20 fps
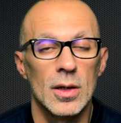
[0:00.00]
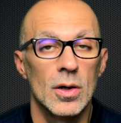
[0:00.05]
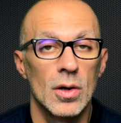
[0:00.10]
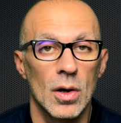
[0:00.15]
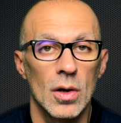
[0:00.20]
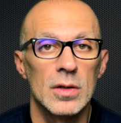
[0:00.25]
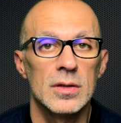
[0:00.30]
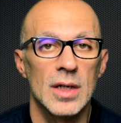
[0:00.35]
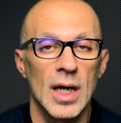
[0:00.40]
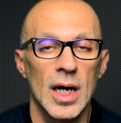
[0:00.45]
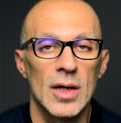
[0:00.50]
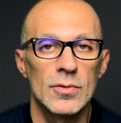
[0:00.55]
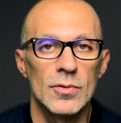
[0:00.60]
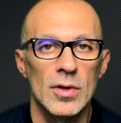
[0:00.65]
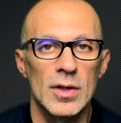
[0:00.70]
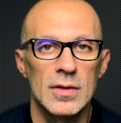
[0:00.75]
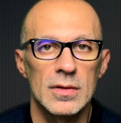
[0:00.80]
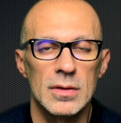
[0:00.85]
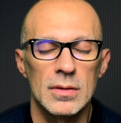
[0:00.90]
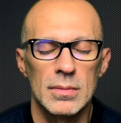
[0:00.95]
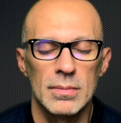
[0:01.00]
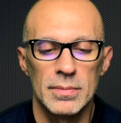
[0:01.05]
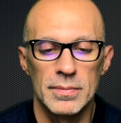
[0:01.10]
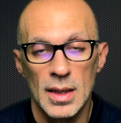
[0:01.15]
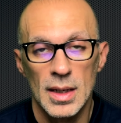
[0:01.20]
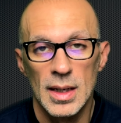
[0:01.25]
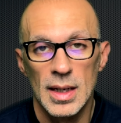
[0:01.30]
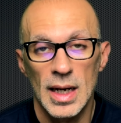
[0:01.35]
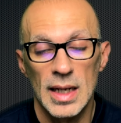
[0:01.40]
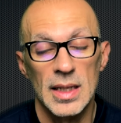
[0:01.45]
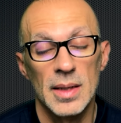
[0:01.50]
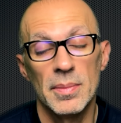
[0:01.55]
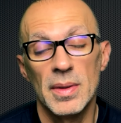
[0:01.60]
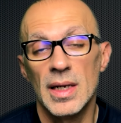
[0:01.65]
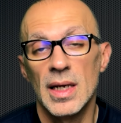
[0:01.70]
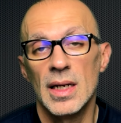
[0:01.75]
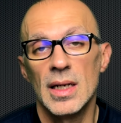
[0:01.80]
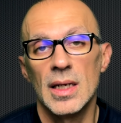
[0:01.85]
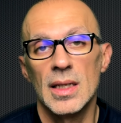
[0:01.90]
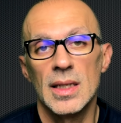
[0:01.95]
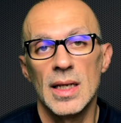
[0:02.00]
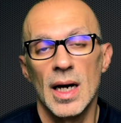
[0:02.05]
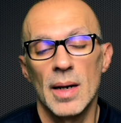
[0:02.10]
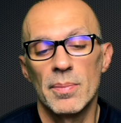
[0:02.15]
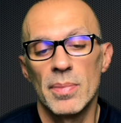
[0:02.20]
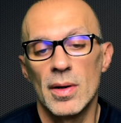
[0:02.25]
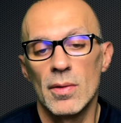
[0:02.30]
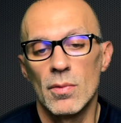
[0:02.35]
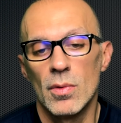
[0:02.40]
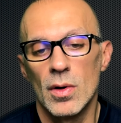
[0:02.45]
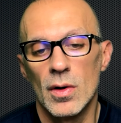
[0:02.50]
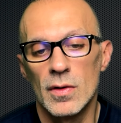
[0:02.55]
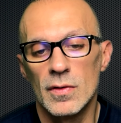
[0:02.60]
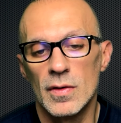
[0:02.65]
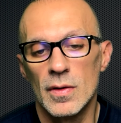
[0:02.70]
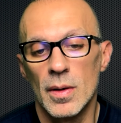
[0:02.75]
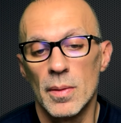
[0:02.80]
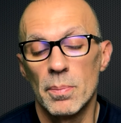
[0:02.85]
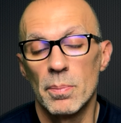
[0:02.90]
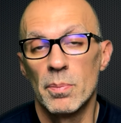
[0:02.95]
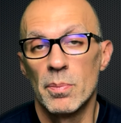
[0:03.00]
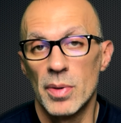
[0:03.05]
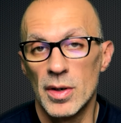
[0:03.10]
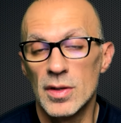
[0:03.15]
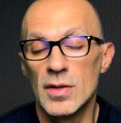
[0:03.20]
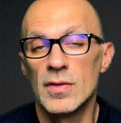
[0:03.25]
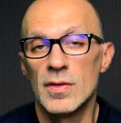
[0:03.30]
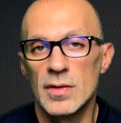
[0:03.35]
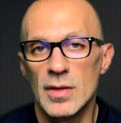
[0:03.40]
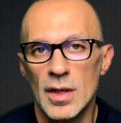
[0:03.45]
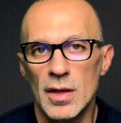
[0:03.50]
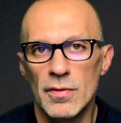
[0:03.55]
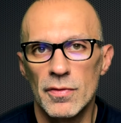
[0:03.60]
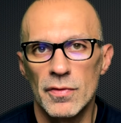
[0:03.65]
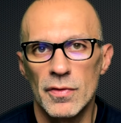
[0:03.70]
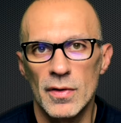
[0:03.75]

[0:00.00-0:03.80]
cold countries. At the beginning the upper was uh, pretty stiff